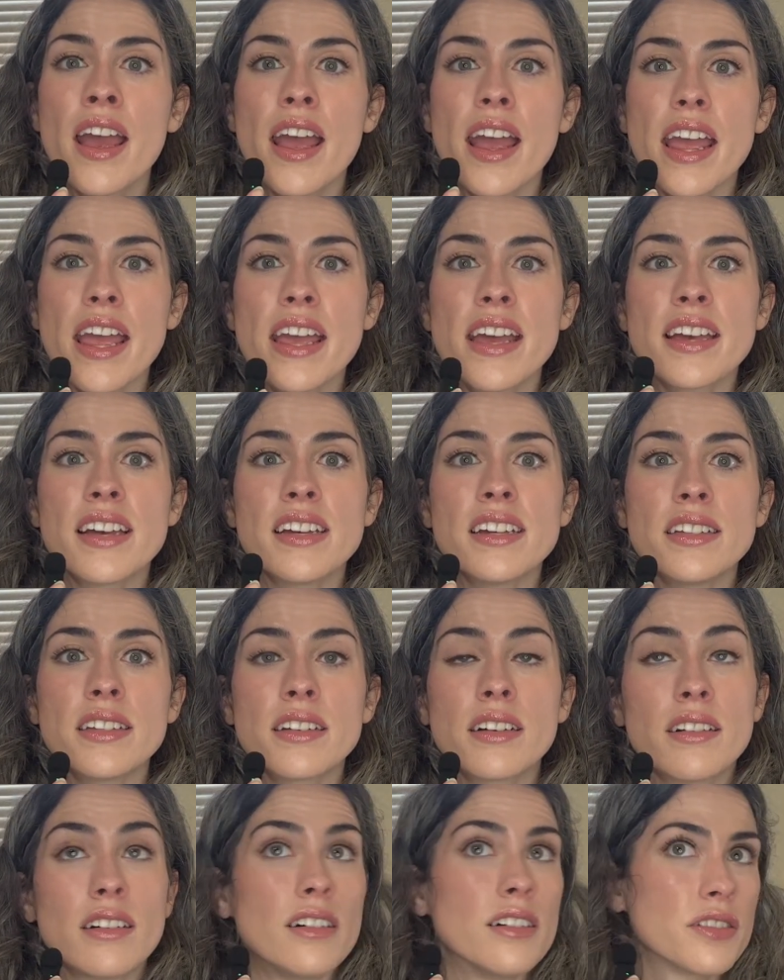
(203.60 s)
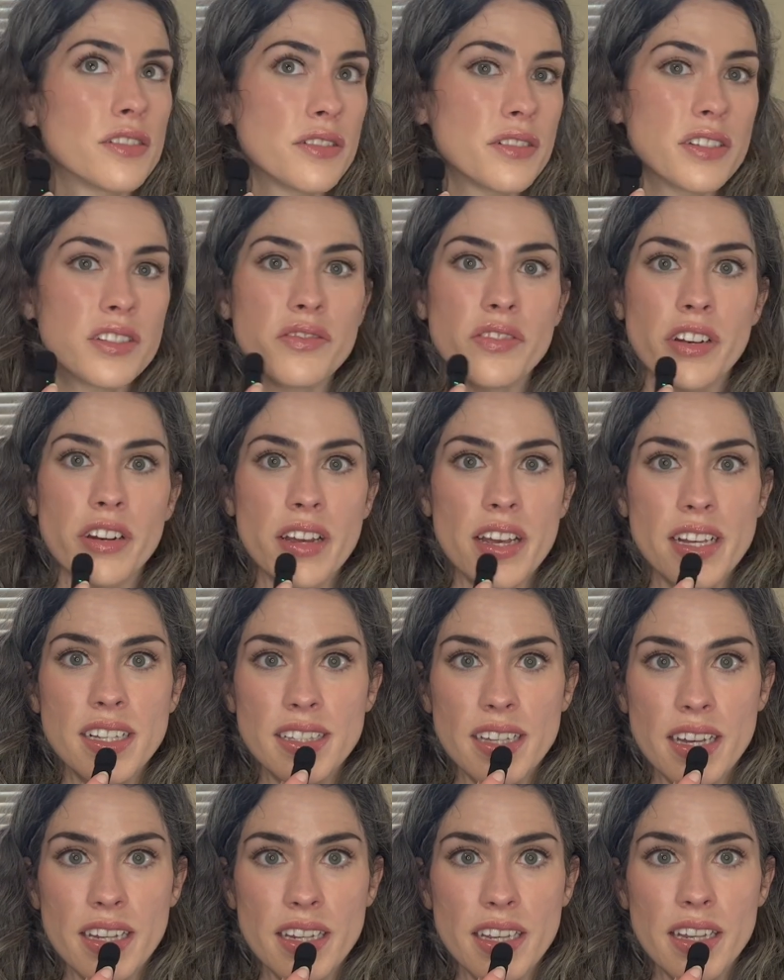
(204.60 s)
and also just very
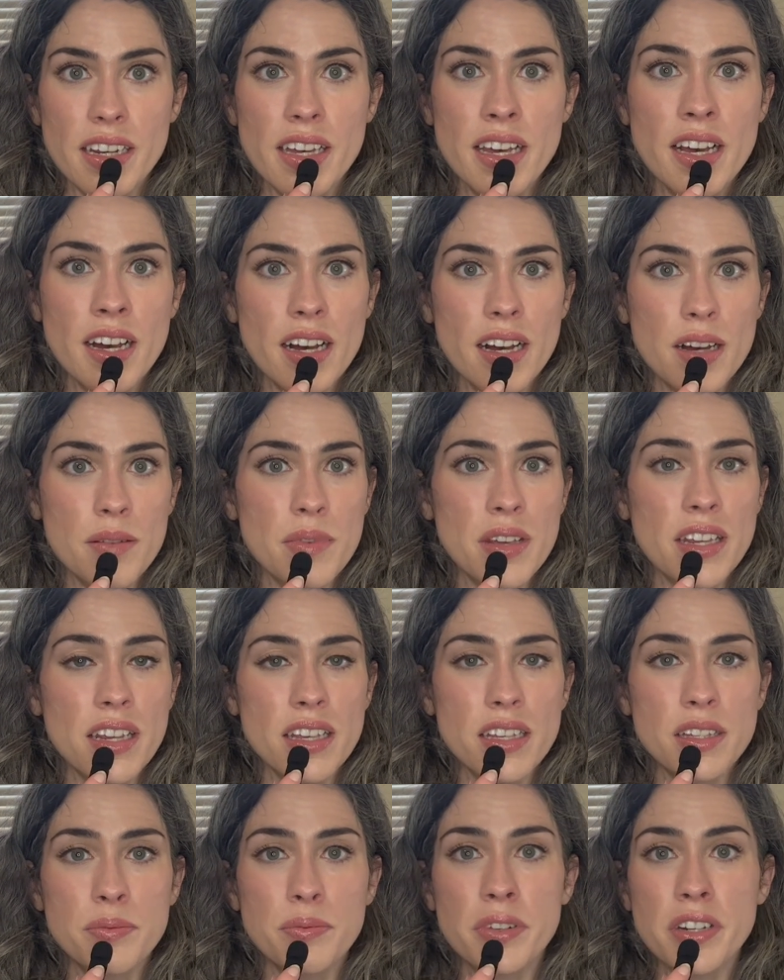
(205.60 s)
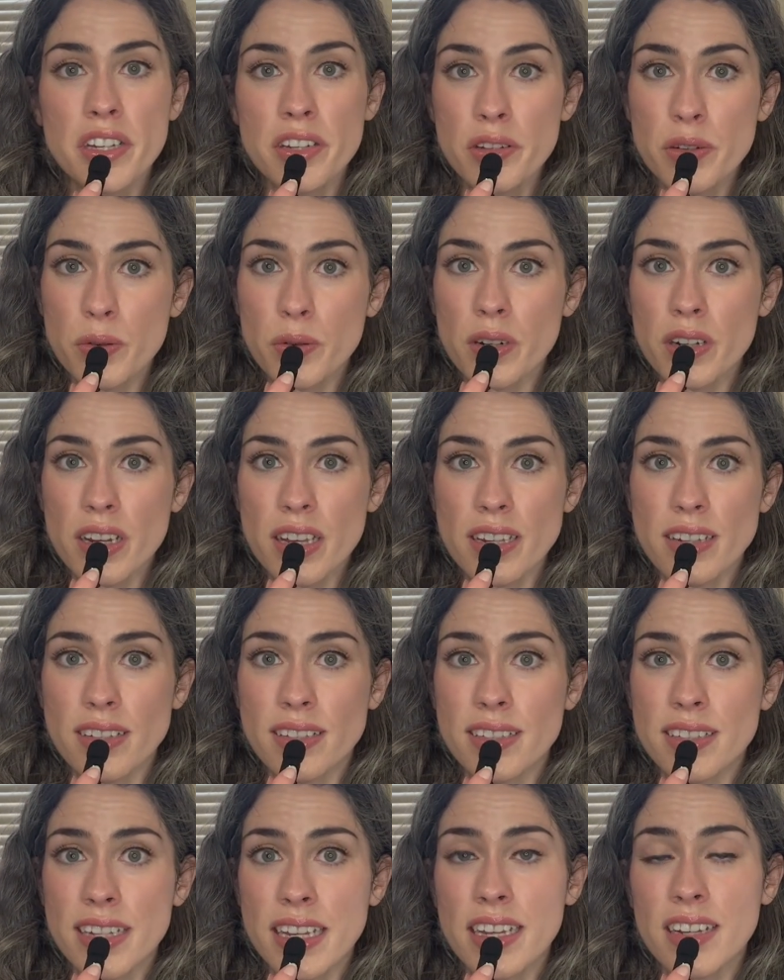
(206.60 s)
excited. It is pretty short and a
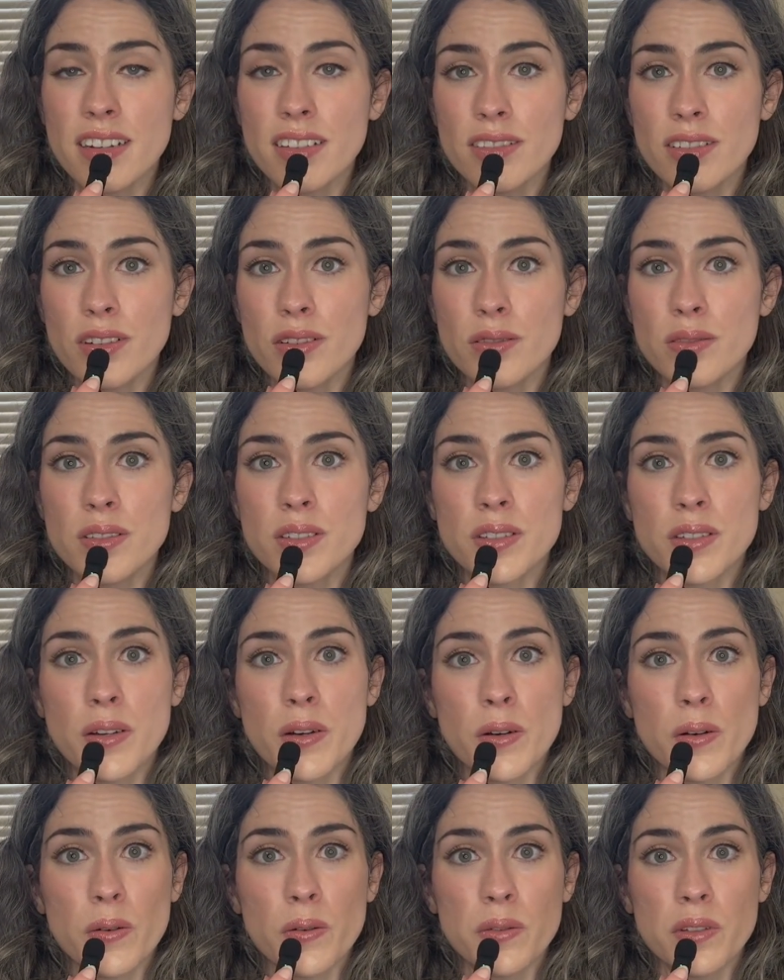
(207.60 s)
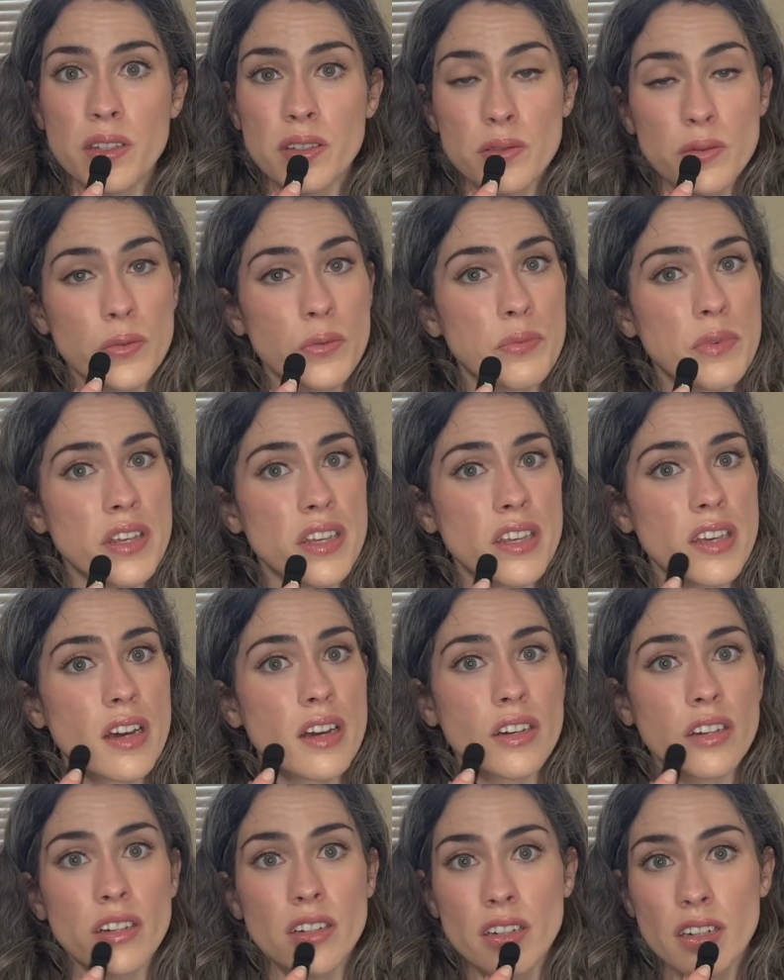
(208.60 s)
standalone, so this will be a
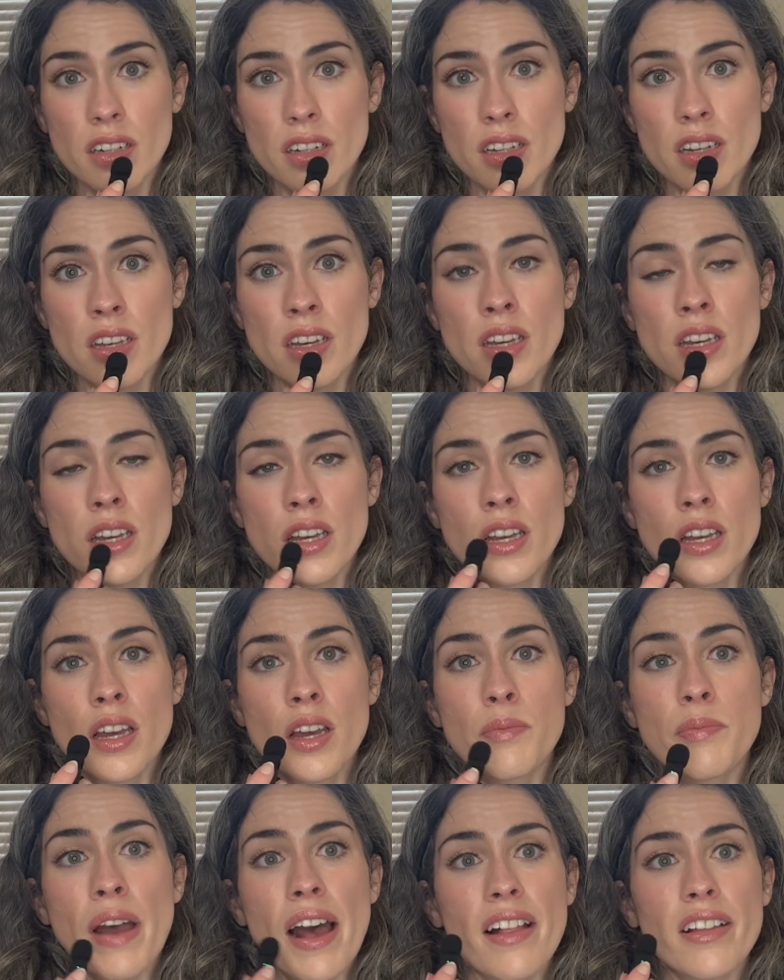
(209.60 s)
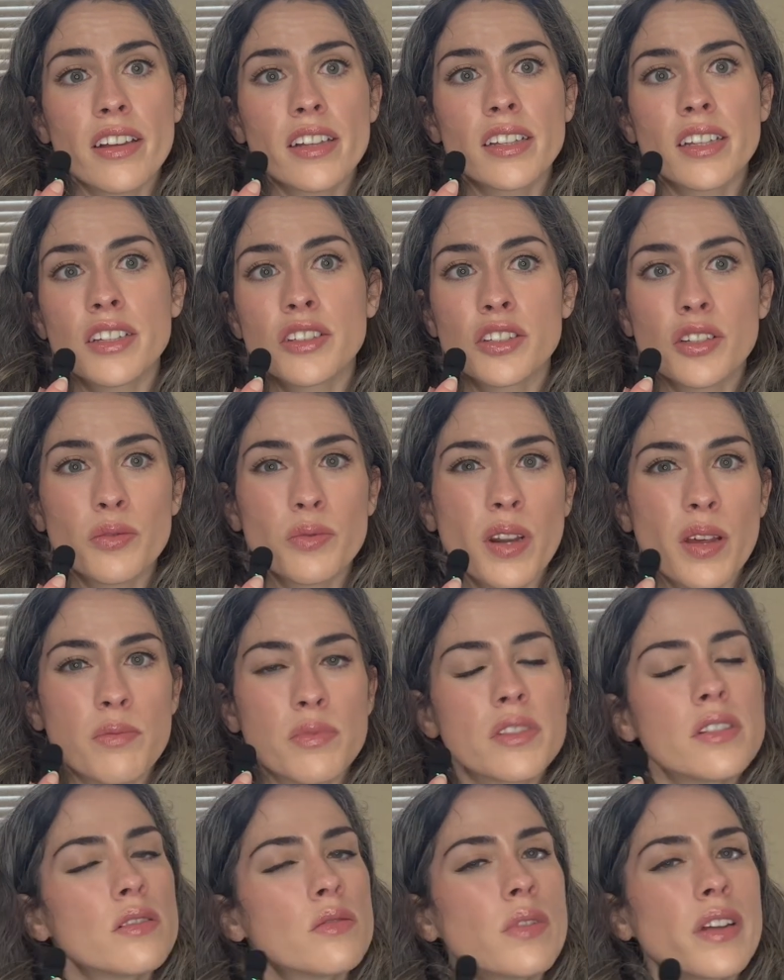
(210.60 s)
good palate cleanser when I'm
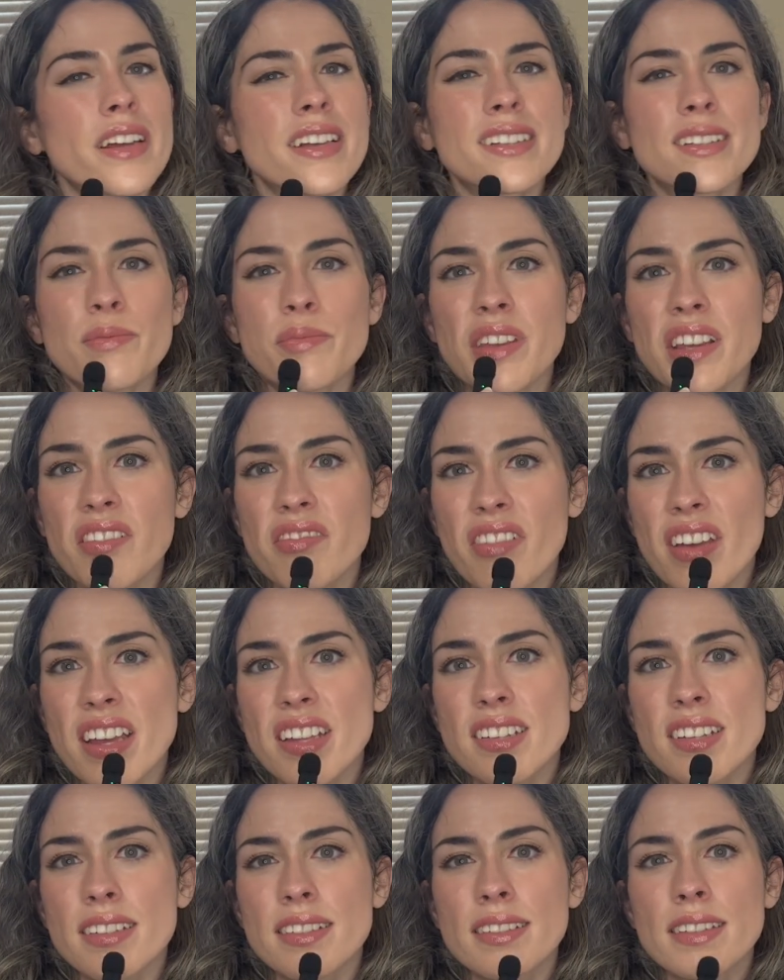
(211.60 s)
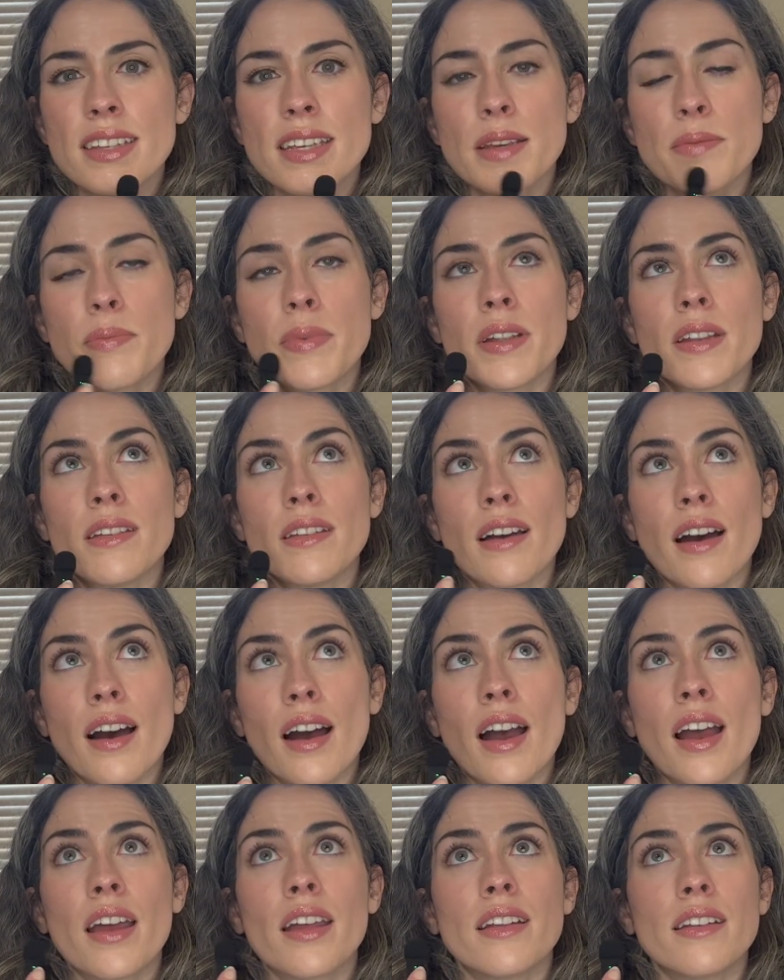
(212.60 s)
still wanting something fantasy, but
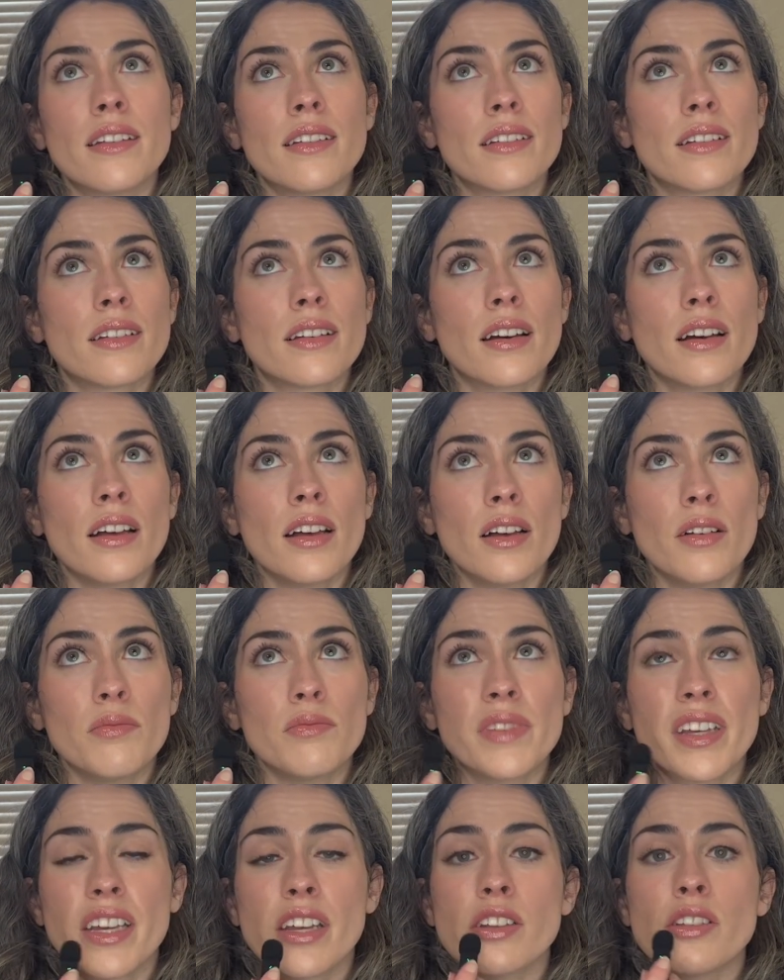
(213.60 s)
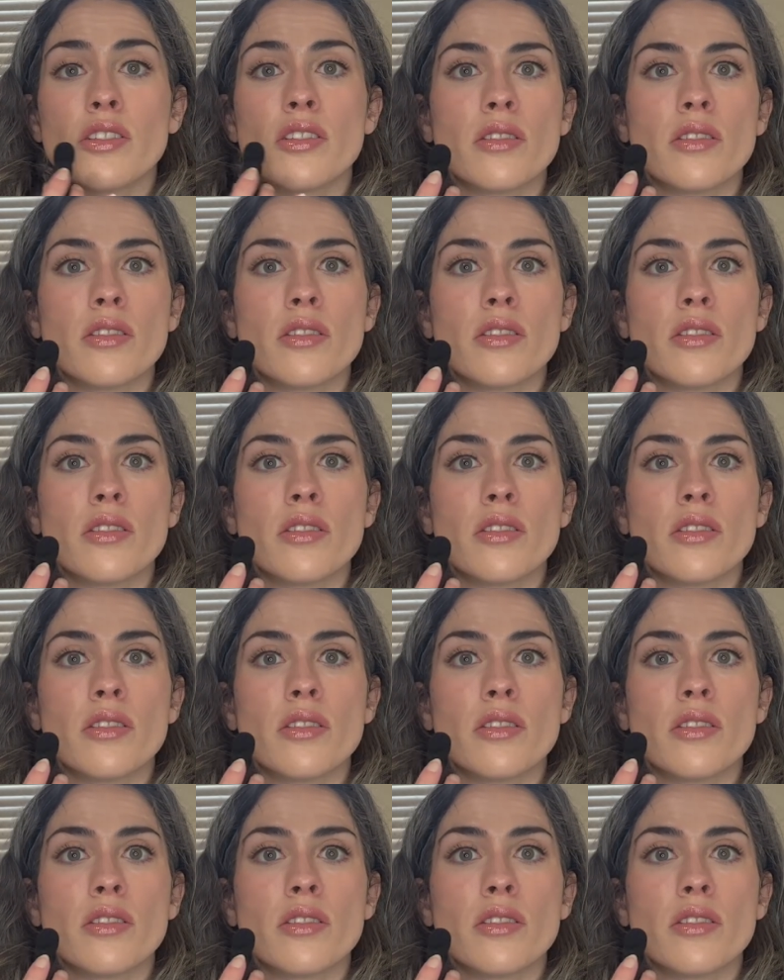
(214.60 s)
not like a